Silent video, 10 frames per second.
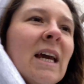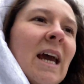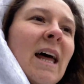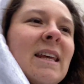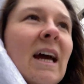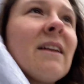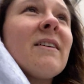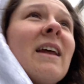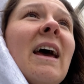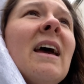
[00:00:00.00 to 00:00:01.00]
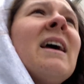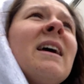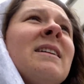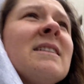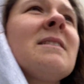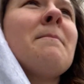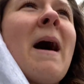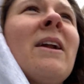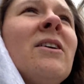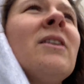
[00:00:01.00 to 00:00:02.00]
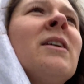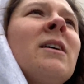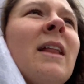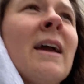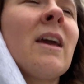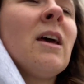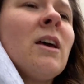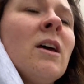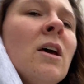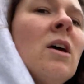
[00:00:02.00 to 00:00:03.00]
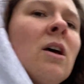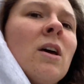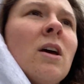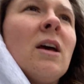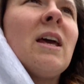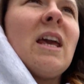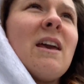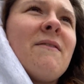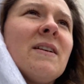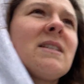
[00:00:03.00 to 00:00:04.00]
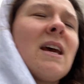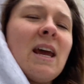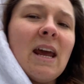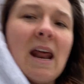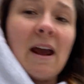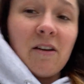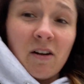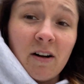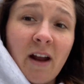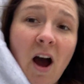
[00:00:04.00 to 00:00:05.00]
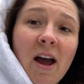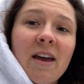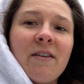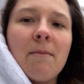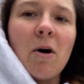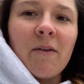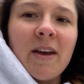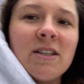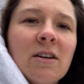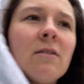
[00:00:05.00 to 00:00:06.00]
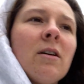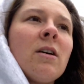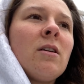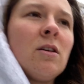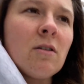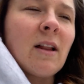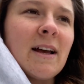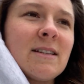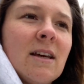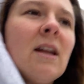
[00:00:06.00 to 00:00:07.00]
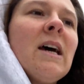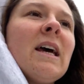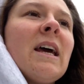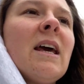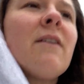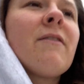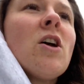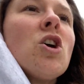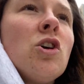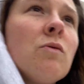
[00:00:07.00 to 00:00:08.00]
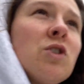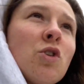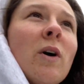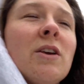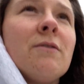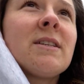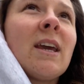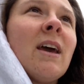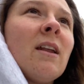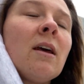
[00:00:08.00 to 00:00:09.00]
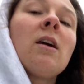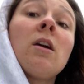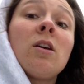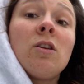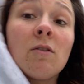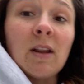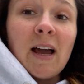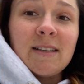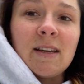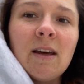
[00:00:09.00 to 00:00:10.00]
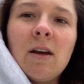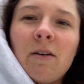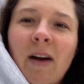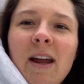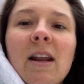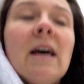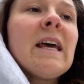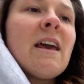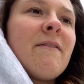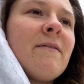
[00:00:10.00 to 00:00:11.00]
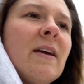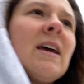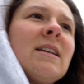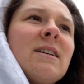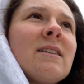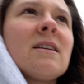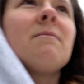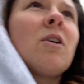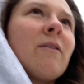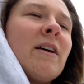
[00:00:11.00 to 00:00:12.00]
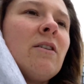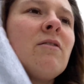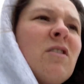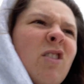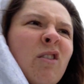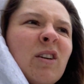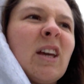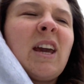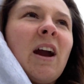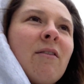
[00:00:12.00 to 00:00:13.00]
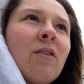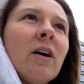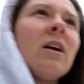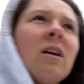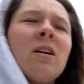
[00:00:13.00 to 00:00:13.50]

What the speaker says: At the end of the day, it doesn't matter like if it's inaccurate or not. If it motivates you, utilize it. If you enjoy using it, utilize it, right? If it doesn't motivate you and you don't really care for it,